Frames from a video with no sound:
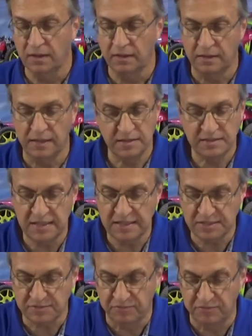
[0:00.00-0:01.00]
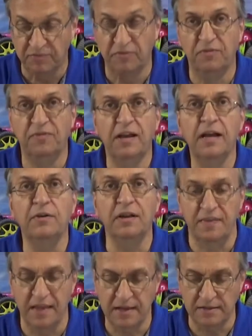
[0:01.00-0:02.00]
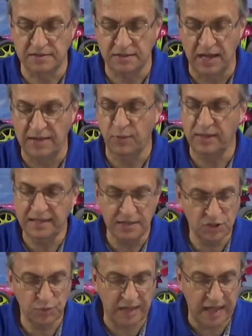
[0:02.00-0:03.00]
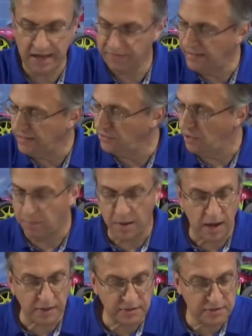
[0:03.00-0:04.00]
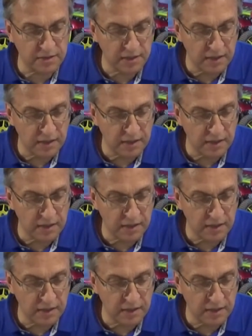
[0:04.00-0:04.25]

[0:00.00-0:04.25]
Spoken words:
This is very nice. And what else do we have in the box?